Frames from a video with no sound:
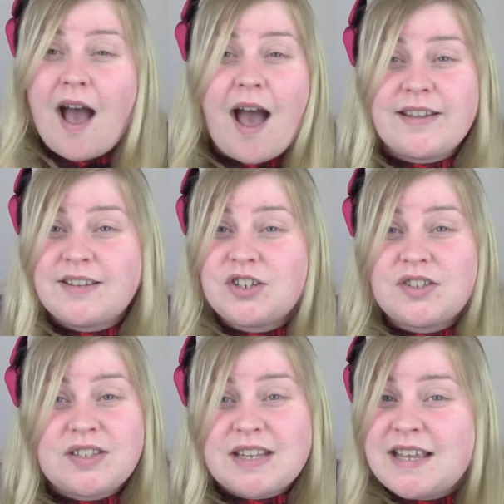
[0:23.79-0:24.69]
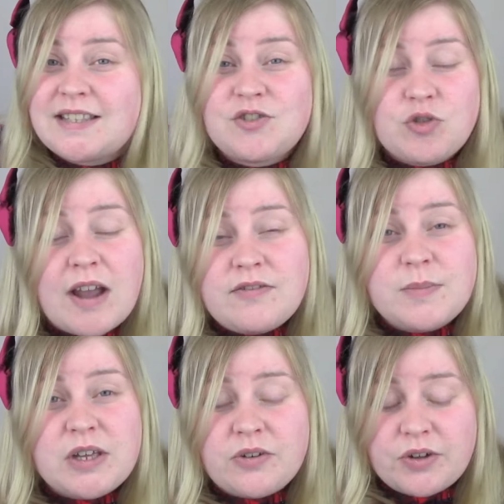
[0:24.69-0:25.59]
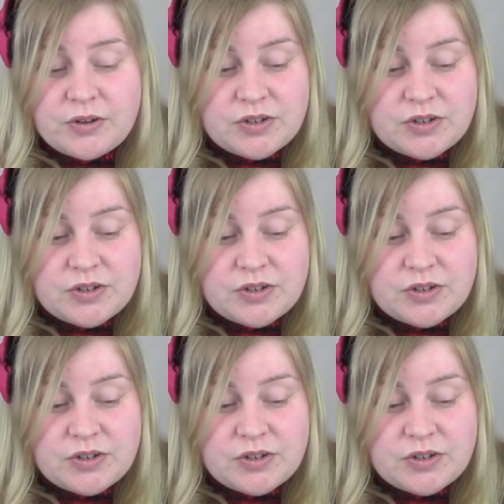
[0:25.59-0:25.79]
It's driving me cuckoo.